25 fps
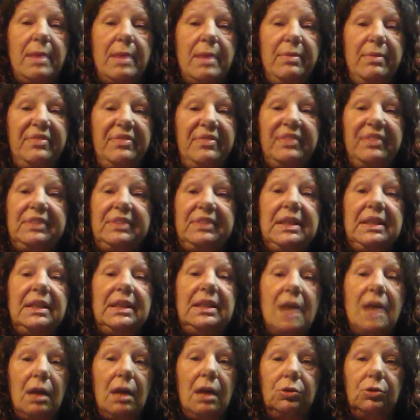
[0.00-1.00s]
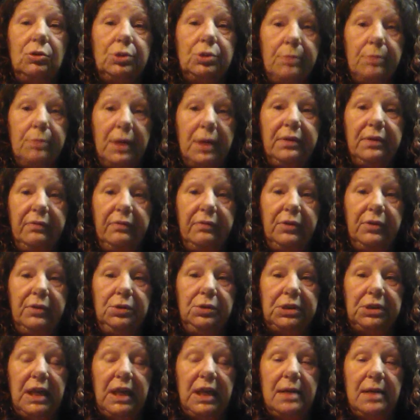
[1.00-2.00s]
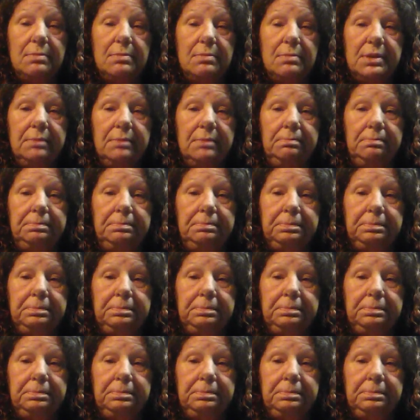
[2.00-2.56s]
maybe $15 a month in food stamps.